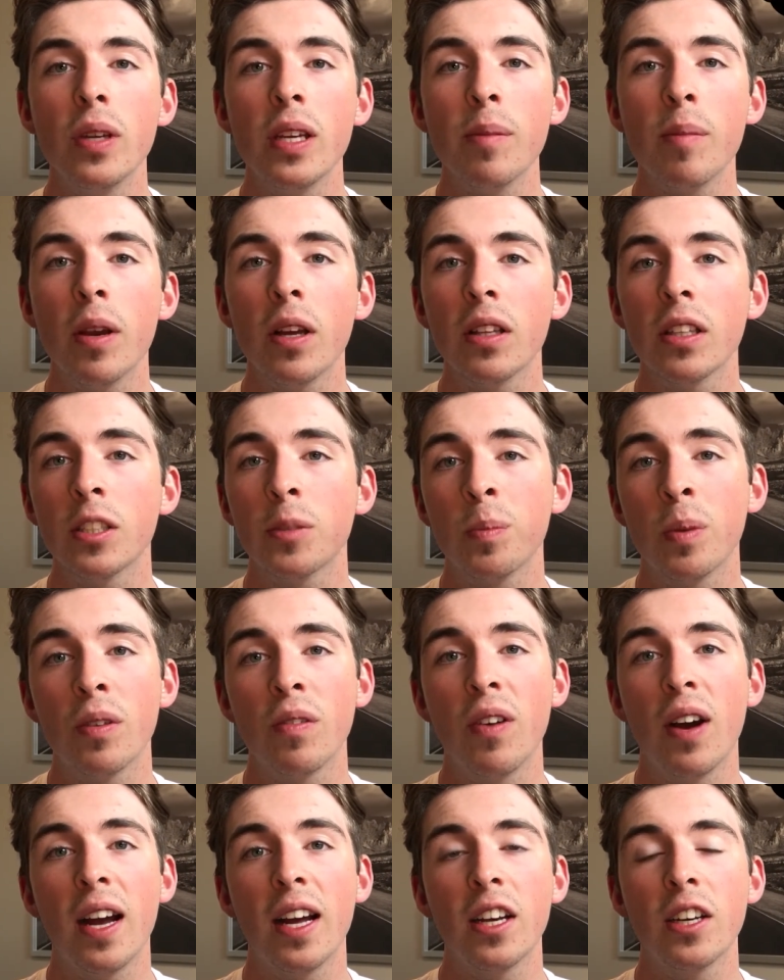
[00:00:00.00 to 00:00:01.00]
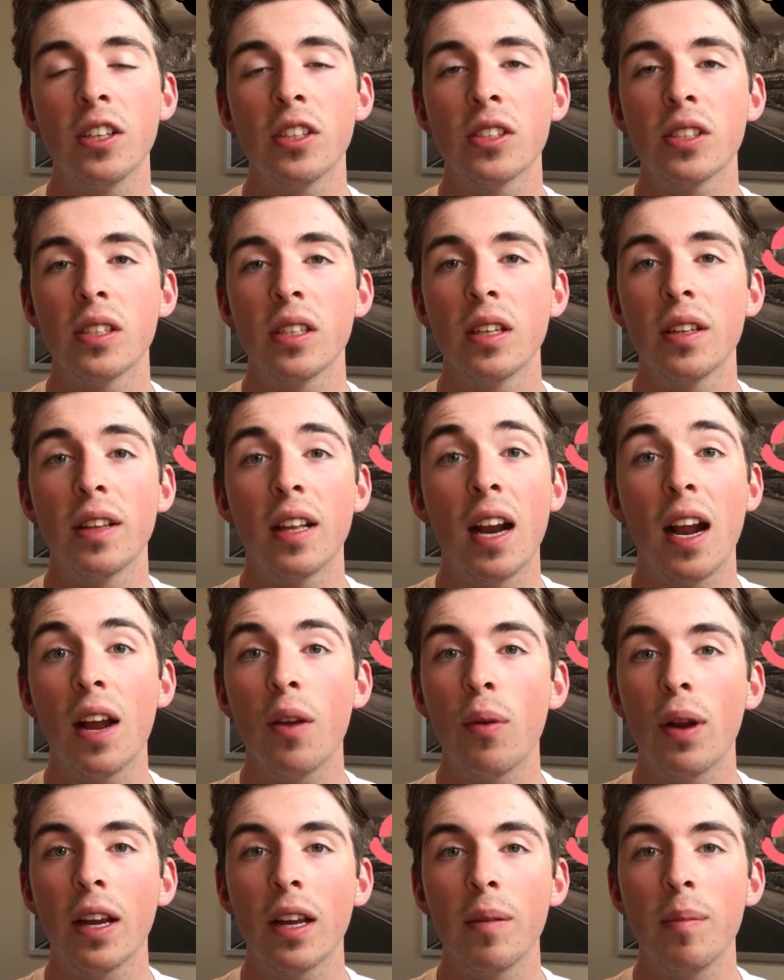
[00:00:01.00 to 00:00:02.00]
email list providers that I
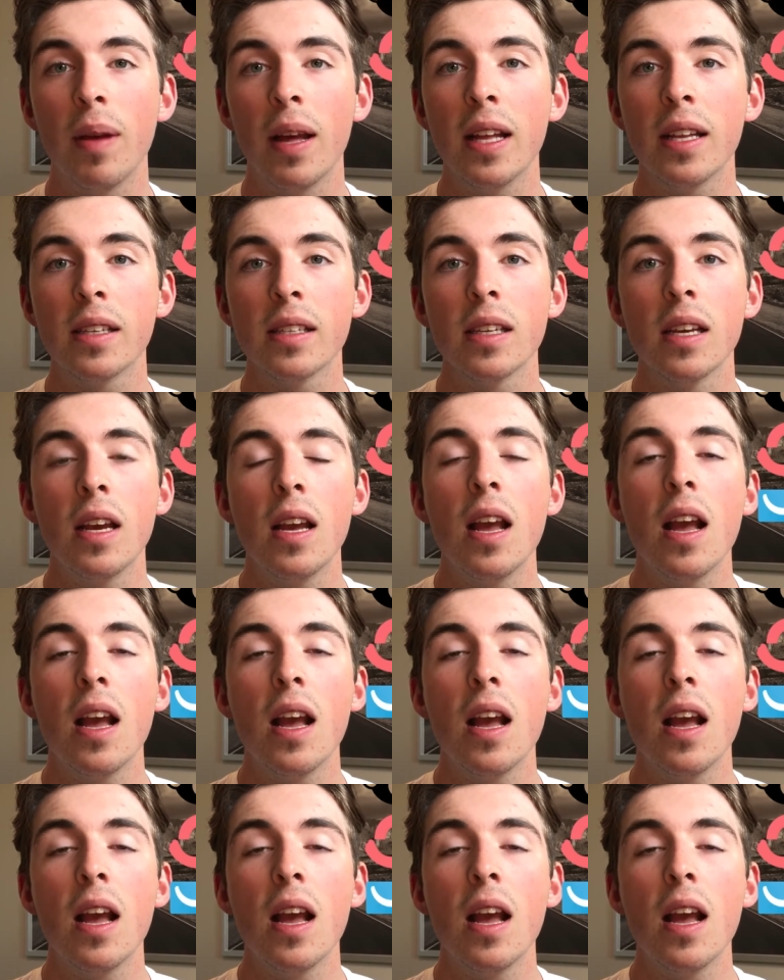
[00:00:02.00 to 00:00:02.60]
recommend.